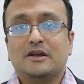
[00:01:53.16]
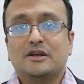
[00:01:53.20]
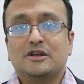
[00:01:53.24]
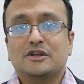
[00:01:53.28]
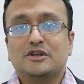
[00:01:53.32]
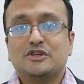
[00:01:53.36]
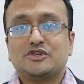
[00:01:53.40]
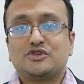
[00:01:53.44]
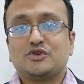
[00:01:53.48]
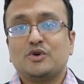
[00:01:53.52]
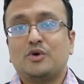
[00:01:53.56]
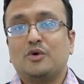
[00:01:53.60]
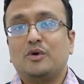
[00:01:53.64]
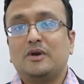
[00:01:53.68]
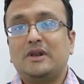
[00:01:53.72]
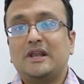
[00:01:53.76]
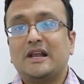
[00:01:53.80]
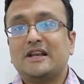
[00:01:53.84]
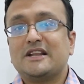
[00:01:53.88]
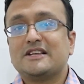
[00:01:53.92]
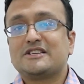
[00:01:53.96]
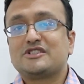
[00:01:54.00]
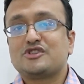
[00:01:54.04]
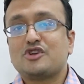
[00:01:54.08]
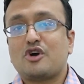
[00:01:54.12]
So
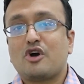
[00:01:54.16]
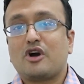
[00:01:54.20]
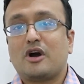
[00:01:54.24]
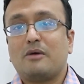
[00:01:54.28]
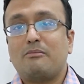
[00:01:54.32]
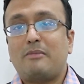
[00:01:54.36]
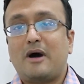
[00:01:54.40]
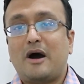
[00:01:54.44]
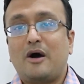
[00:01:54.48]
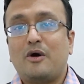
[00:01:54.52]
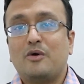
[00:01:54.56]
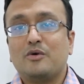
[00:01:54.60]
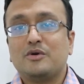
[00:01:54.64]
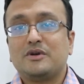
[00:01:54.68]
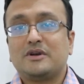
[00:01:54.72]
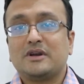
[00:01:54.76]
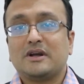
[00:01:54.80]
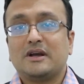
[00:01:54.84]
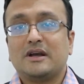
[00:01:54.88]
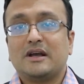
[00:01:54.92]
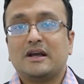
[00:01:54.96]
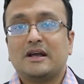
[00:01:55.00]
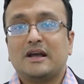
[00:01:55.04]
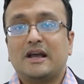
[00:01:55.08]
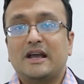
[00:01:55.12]
let us talk
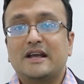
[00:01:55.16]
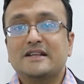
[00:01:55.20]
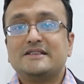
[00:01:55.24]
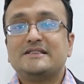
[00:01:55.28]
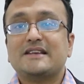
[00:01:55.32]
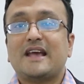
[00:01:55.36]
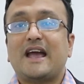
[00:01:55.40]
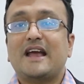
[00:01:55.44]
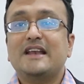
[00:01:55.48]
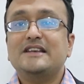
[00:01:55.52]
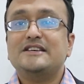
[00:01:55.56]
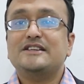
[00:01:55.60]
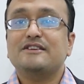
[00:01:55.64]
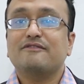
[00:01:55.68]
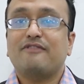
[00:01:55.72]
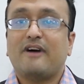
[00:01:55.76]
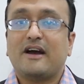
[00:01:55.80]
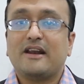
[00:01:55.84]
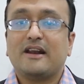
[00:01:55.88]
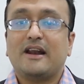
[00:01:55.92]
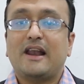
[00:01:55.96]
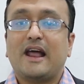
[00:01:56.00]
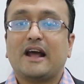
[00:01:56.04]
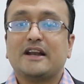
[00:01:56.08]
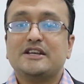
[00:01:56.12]
about its
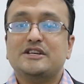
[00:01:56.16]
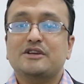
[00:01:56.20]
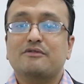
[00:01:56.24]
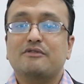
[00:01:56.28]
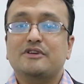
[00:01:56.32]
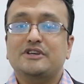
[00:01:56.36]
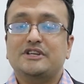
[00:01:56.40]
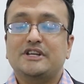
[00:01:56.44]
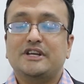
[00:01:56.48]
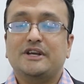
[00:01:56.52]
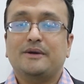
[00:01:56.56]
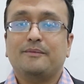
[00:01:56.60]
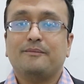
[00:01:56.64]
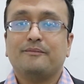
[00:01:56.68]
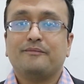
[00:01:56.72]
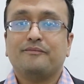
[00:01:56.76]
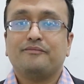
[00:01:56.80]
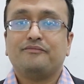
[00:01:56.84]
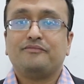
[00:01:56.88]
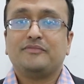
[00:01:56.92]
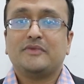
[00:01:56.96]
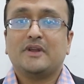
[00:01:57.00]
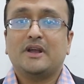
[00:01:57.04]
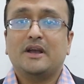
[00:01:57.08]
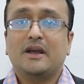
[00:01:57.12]
antiviral activity.
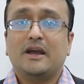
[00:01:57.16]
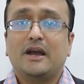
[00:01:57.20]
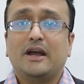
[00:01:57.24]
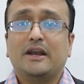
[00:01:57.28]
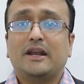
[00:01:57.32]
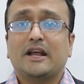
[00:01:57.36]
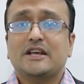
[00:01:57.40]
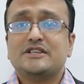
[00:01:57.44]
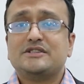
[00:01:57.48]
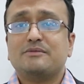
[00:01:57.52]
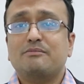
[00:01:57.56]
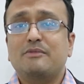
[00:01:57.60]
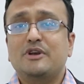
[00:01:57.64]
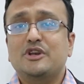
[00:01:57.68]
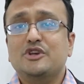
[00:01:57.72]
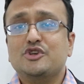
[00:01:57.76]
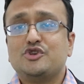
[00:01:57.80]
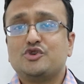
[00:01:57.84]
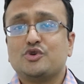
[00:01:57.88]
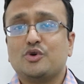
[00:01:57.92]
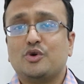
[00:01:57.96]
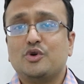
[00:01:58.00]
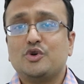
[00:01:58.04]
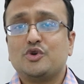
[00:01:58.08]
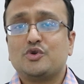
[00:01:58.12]
It has been
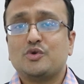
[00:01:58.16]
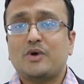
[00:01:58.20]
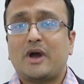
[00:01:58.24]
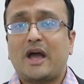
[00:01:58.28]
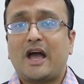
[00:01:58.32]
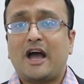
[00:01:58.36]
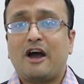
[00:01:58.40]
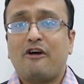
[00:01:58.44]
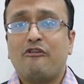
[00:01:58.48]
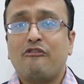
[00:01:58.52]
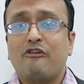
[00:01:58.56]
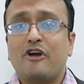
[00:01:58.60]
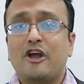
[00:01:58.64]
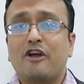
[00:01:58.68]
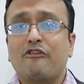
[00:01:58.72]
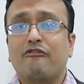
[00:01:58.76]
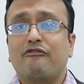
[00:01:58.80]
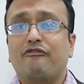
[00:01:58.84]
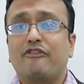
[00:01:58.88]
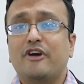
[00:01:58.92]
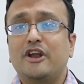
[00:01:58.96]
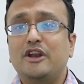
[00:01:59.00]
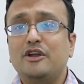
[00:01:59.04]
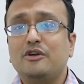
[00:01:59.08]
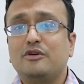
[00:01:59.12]
shown to have a
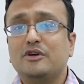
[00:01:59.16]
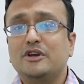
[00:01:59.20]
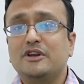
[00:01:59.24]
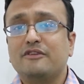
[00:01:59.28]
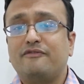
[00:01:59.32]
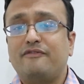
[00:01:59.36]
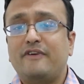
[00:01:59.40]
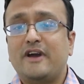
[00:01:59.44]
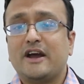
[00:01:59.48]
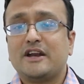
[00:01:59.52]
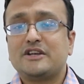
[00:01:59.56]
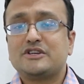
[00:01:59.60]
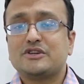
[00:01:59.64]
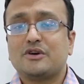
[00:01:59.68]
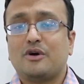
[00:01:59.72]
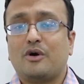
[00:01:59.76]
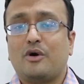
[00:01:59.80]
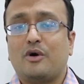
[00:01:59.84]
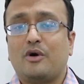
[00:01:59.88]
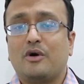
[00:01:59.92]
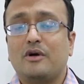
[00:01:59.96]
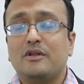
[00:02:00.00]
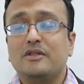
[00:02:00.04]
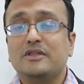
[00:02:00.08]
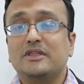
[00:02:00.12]
very good effect
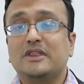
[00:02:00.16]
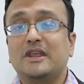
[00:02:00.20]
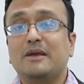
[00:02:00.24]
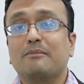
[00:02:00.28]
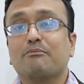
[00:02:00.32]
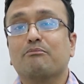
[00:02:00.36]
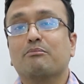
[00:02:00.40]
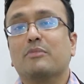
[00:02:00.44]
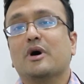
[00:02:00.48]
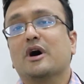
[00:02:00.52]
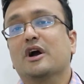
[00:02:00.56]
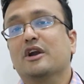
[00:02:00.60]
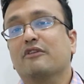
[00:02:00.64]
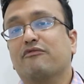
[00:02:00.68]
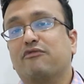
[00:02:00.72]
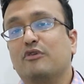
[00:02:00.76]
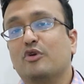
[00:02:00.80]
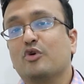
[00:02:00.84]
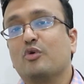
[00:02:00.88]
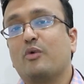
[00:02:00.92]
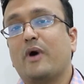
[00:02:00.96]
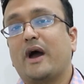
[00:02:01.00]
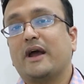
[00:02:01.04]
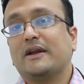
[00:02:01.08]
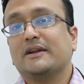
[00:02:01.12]
on the bird
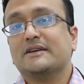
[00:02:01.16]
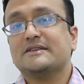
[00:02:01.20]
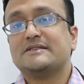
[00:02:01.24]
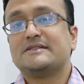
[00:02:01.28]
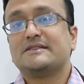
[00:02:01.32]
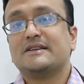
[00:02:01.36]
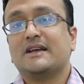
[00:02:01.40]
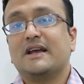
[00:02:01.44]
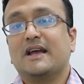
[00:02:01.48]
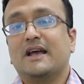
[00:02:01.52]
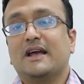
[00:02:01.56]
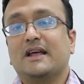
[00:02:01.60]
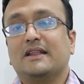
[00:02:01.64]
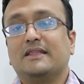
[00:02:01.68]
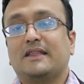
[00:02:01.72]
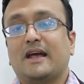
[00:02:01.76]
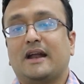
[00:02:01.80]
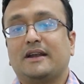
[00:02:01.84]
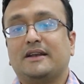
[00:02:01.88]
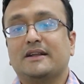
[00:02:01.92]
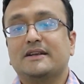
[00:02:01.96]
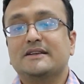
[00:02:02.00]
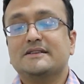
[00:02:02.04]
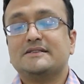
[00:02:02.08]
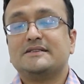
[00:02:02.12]
flu virus,
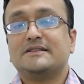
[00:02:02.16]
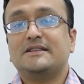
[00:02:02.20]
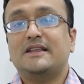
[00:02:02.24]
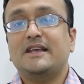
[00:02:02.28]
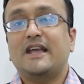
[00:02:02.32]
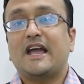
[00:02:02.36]
that is the